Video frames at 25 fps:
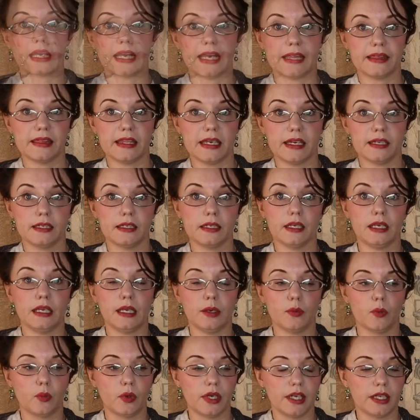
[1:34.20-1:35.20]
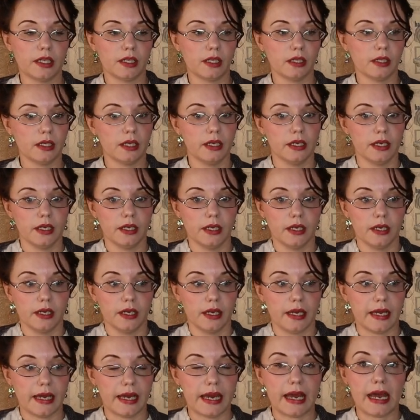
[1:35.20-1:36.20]
And then it will
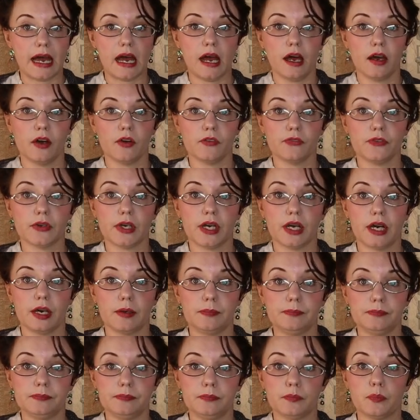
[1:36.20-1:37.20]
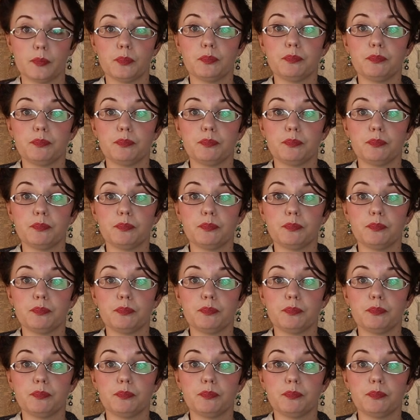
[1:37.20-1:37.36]
have um,